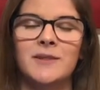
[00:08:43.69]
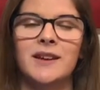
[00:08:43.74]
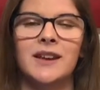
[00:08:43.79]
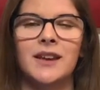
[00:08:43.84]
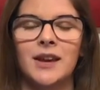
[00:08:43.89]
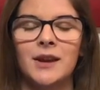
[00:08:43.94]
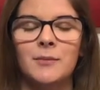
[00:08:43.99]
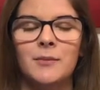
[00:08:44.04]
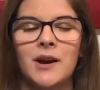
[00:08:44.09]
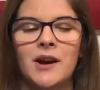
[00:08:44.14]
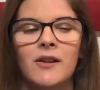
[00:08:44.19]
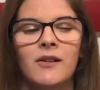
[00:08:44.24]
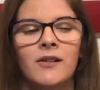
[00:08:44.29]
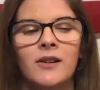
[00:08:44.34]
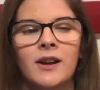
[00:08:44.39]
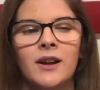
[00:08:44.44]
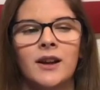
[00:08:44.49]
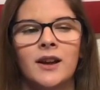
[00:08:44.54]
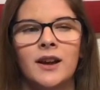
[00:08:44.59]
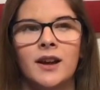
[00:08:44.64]
that came
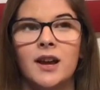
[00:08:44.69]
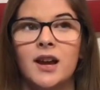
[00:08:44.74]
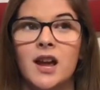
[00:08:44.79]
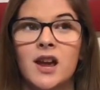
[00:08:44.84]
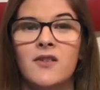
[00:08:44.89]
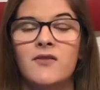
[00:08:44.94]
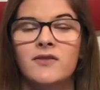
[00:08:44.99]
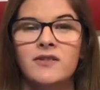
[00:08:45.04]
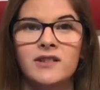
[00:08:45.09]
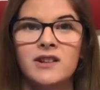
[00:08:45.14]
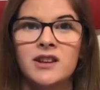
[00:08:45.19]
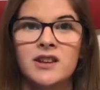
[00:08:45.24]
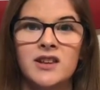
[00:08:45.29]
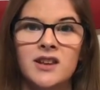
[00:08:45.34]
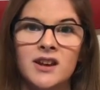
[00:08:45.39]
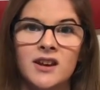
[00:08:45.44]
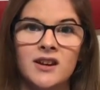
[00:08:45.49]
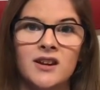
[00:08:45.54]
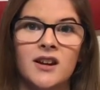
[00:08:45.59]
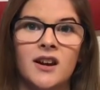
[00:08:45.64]
out every
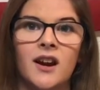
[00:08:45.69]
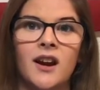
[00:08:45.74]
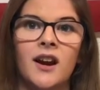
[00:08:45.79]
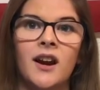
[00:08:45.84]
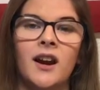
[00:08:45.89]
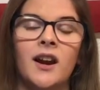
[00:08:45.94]
year